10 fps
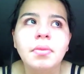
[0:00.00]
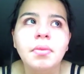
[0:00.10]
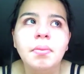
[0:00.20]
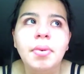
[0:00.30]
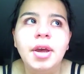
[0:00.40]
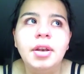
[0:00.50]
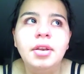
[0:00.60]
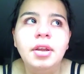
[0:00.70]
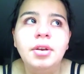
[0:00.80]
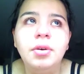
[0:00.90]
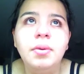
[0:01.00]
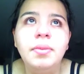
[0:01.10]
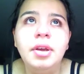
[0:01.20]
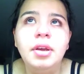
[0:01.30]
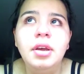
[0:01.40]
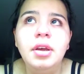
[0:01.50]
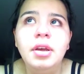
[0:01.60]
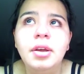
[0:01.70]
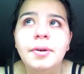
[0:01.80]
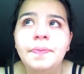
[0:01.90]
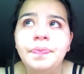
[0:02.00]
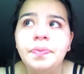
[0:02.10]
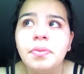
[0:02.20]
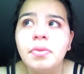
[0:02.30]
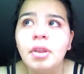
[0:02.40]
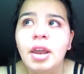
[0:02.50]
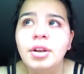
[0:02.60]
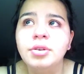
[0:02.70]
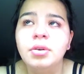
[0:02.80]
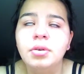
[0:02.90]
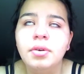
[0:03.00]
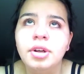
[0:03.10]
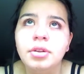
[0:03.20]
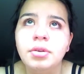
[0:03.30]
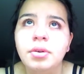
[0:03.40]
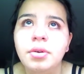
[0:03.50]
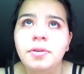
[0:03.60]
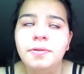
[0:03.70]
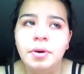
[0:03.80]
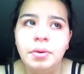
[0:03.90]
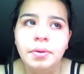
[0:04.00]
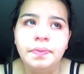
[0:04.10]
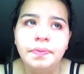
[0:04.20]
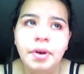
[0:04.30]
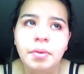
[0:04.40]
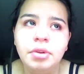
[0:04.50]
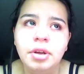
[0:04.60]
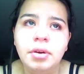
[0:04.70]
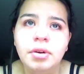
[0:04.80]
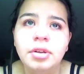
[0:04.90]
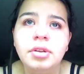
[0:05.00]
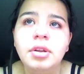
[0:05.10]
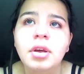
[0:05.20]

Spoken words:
But they told me, I told Chris through the phone. I was like, Chris,